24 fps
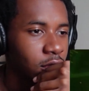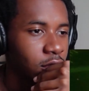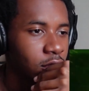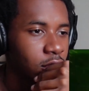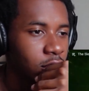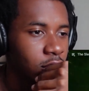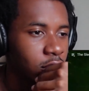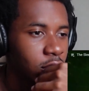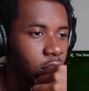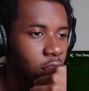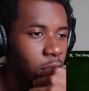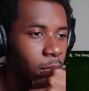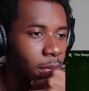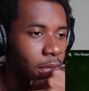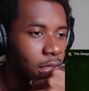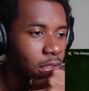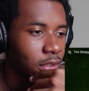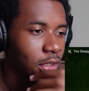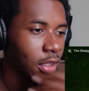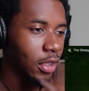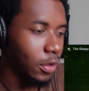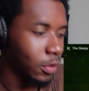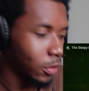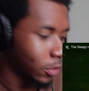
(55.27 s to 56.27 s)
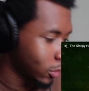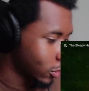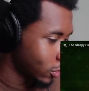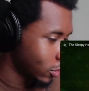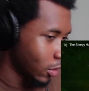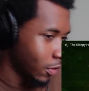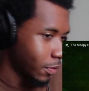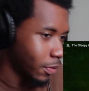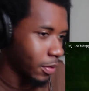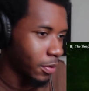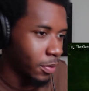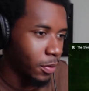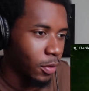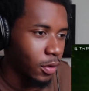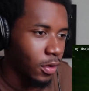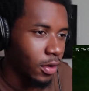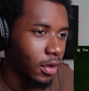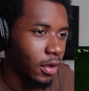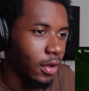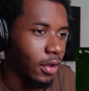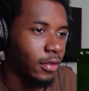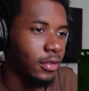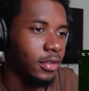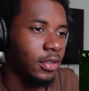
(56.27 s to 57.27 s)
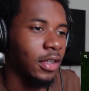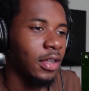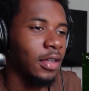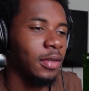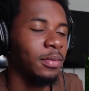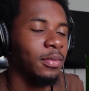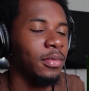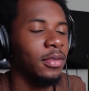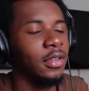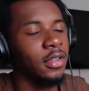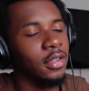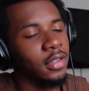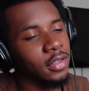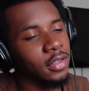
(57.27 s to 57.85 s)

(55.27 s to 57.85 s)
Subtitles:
Thought my thing was tripping, boy. I was like, bro.